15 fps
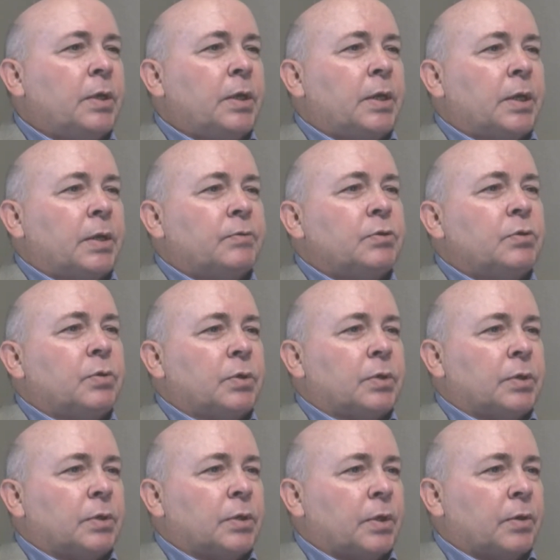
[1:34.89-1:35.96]
Gives you
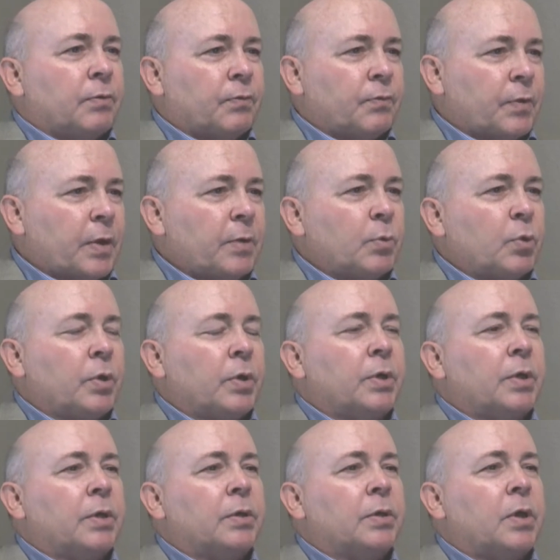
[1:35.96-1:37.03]
a framework,
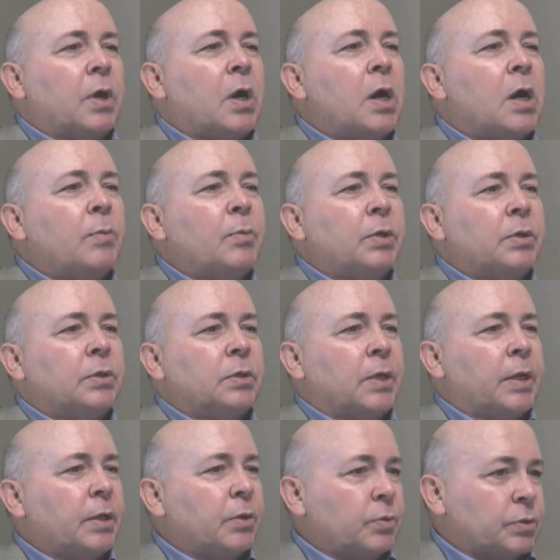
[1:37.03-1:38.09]
a common
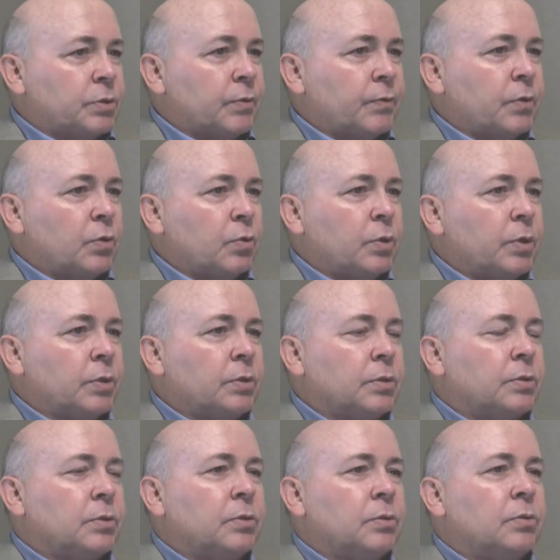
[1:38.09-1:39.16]
language, if you will,
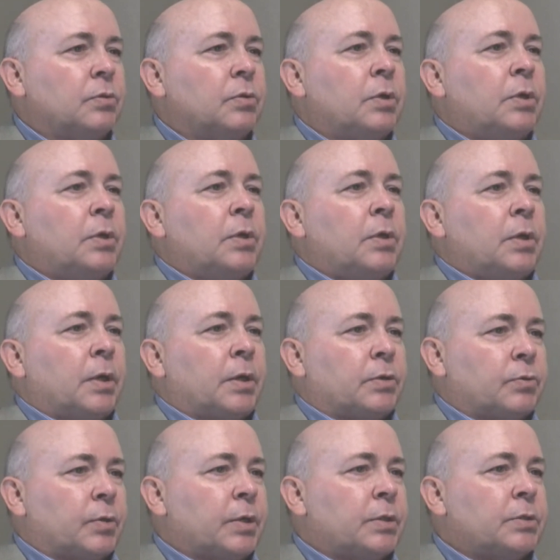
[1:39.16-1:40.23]
to
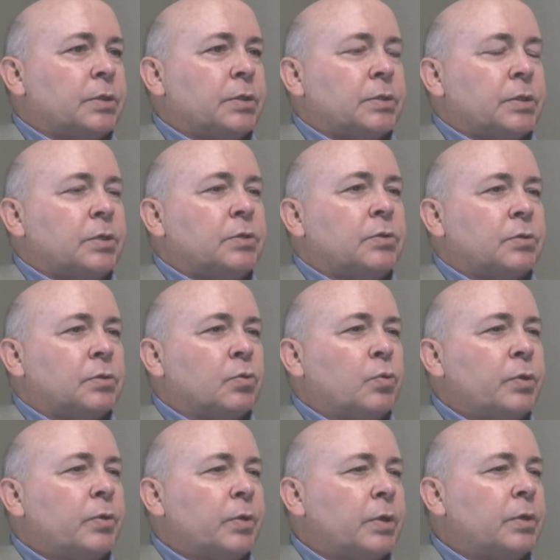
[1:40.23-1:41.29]
address these issues. And
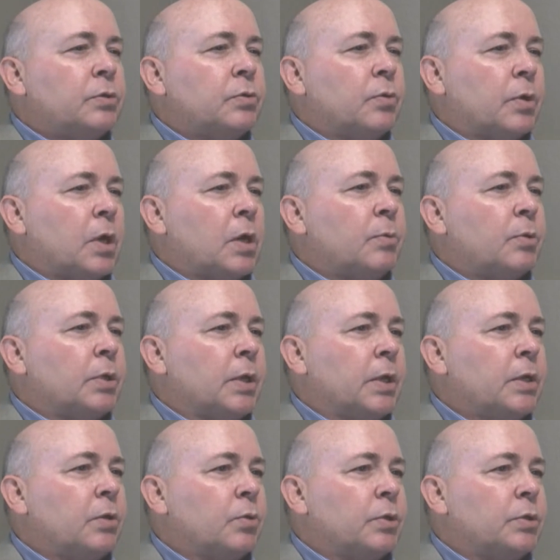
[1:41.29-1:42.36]
when you get into a common
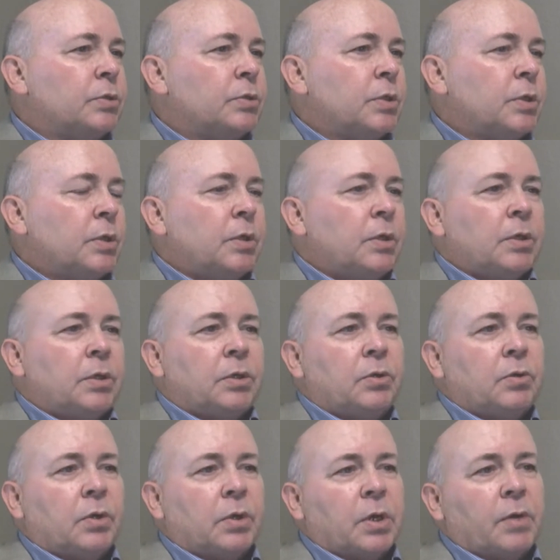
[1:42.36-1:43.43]
language, you
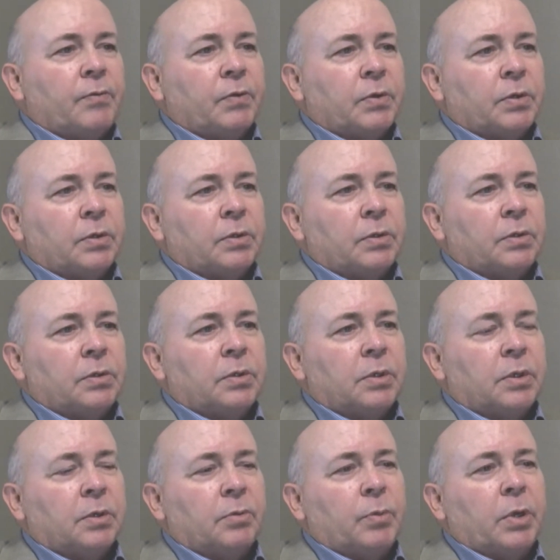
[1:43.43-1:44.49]
can often
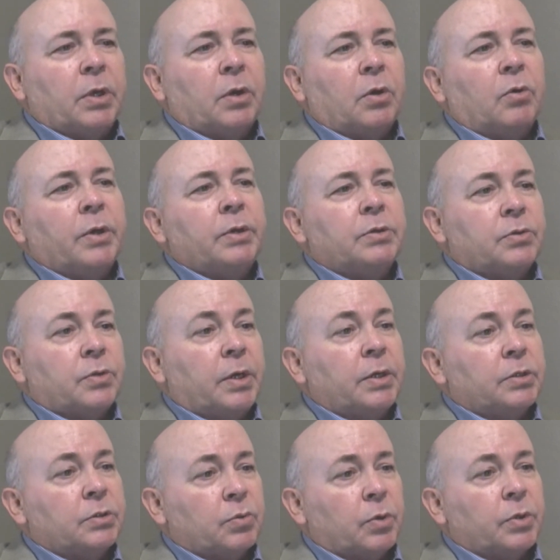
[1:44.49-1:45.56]
make great strides
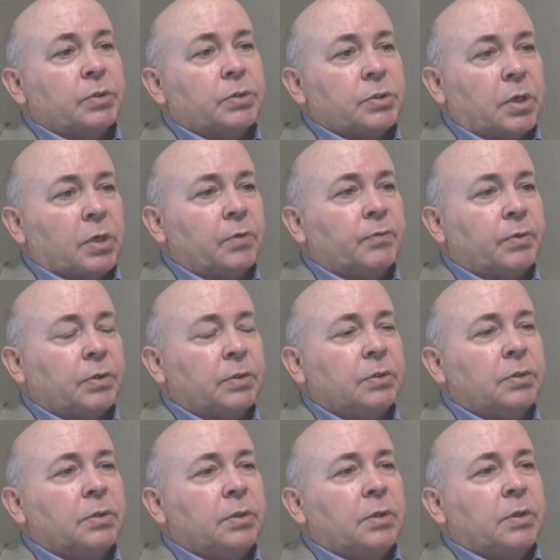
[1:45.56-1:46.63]
towards solving
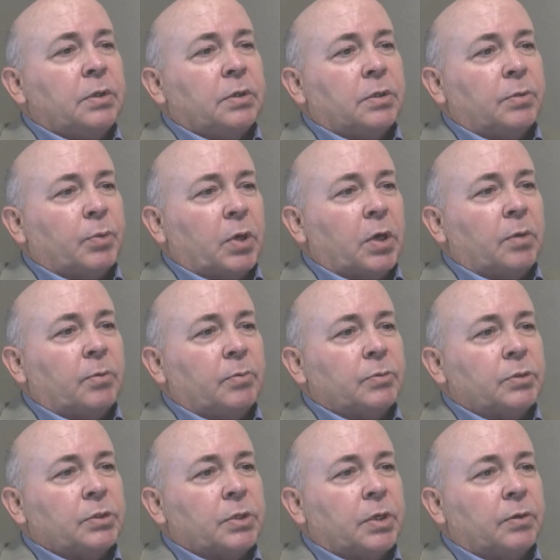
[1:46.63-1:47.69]
the
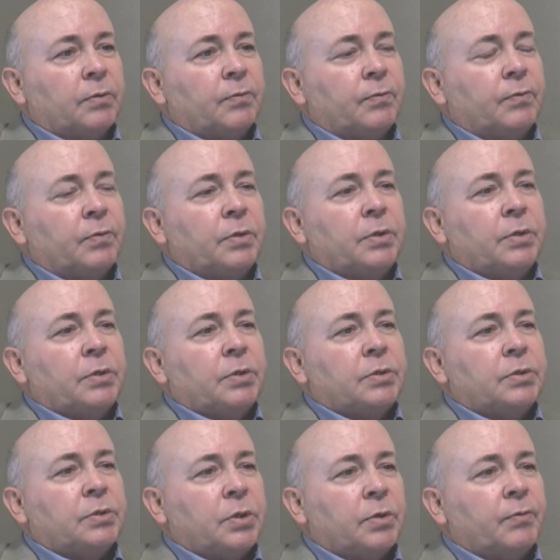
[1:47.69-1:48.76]
problems of
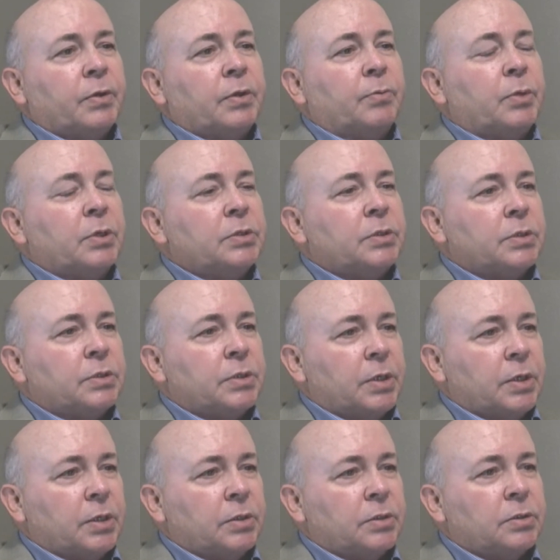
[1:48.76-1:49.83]
serving the business
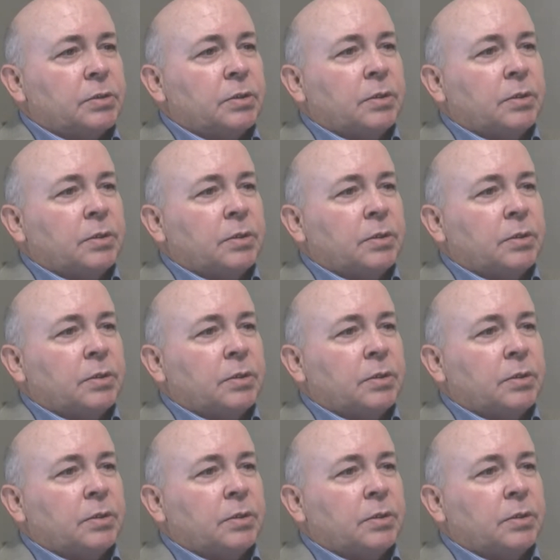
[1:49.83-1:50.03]
needs.